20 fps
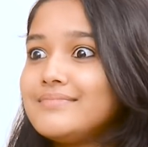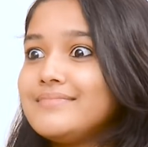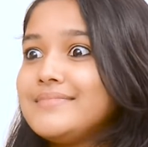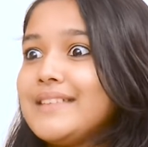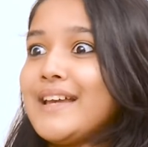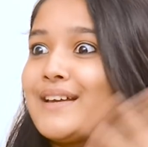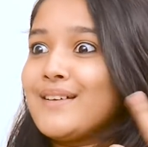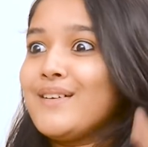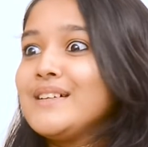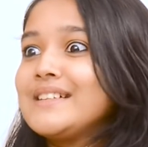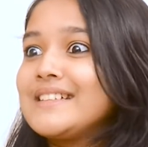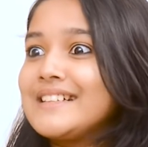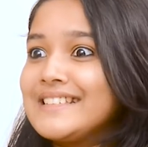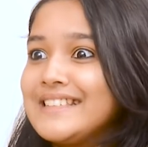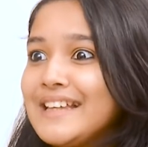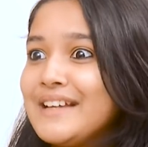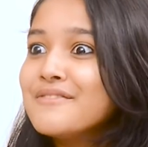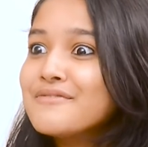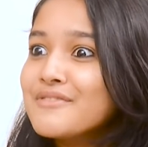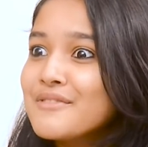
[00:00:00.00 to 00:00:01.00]
psychological
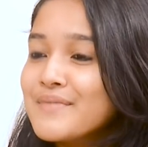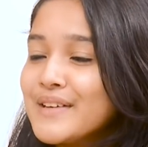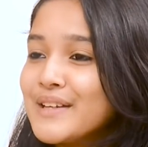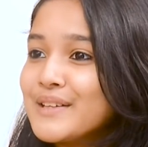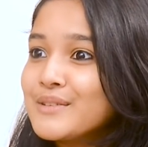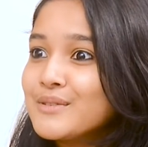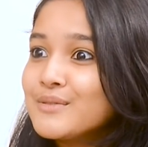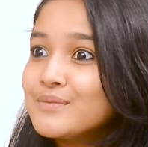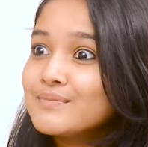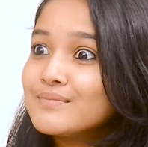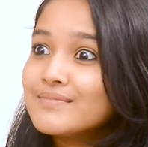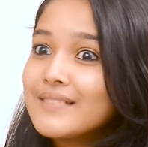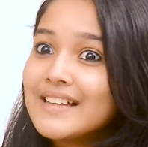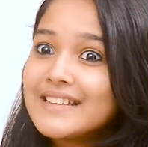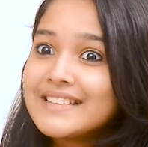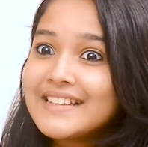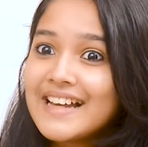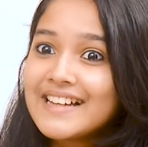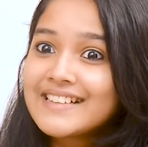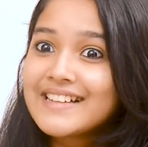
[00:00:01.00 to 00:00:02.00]
thing for me to,
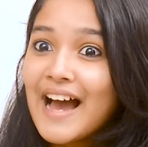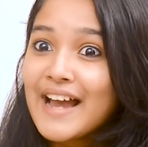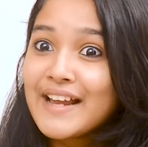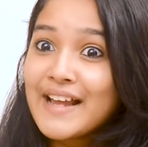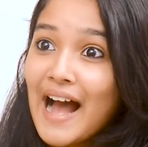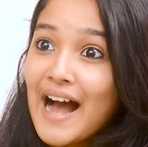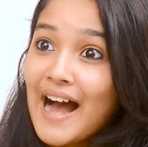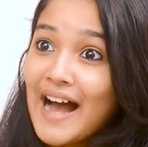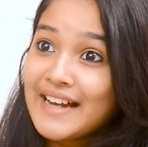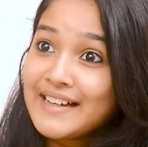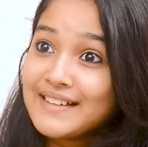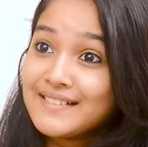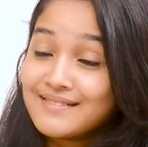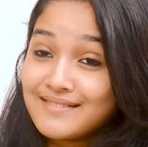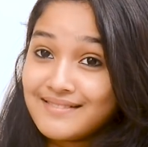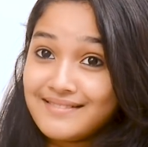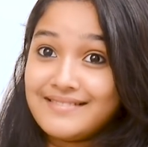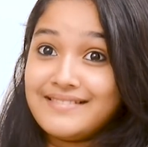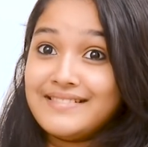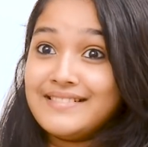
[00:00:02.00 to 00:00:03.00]
that I
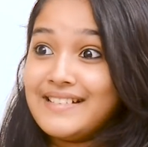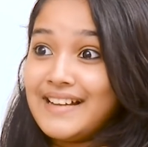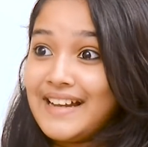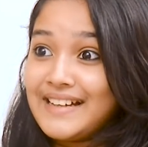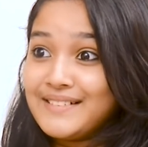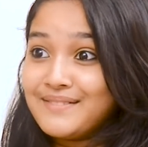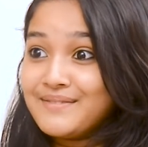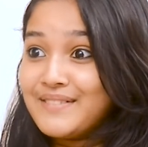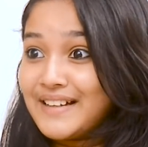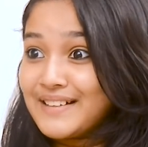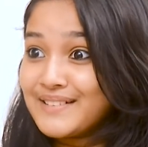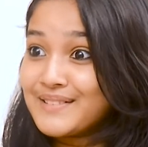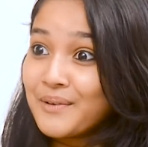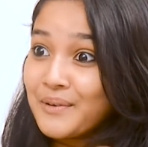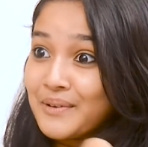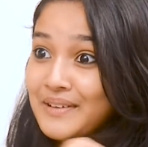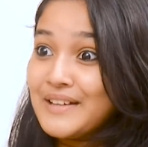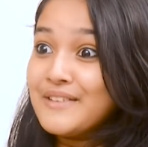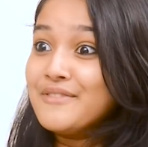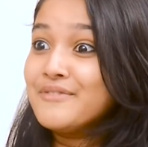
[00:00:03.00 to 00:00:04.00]
like
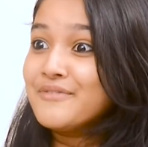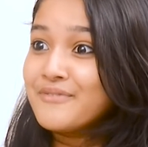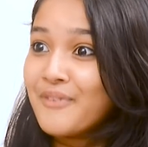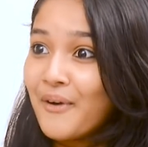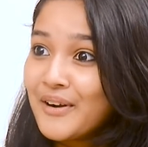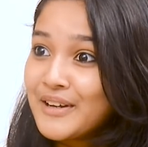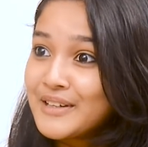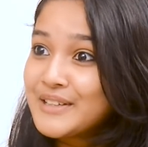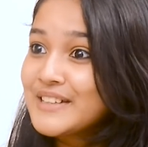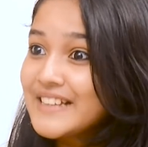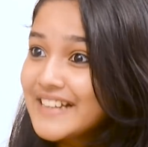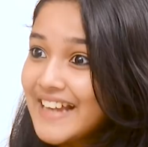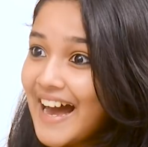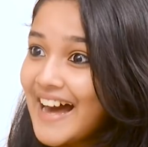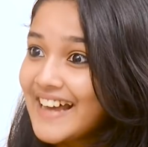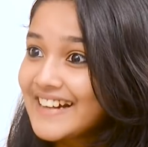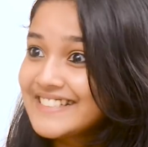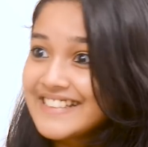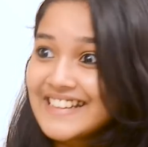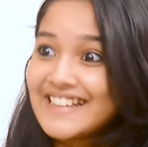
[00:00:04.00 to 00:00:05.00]
totally fall into the
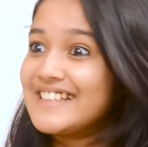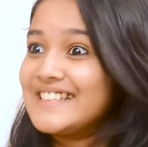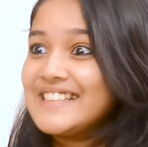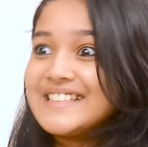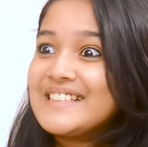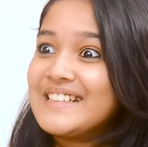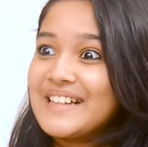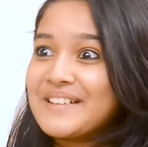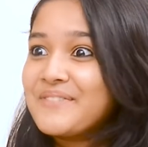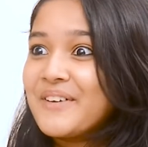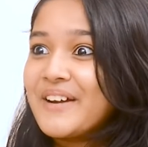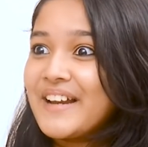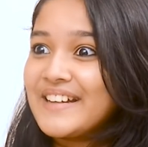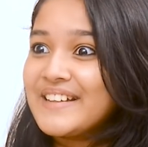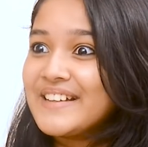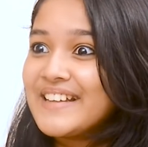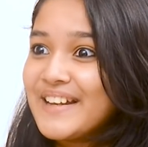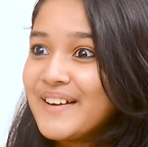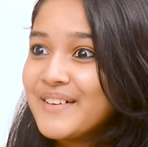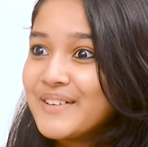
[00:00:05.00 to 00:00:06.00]
character and just like forget
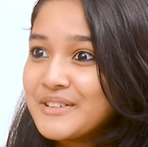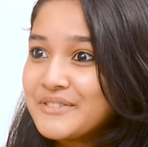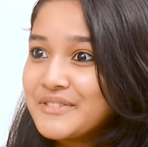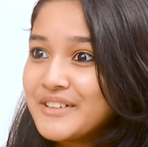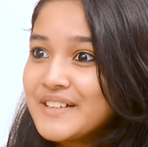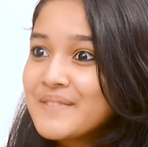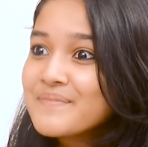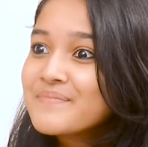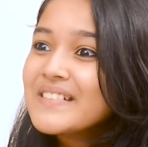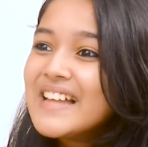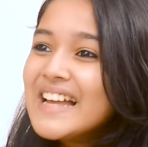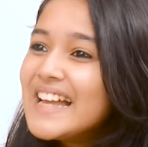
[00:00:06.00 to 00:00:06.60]
to get out of it.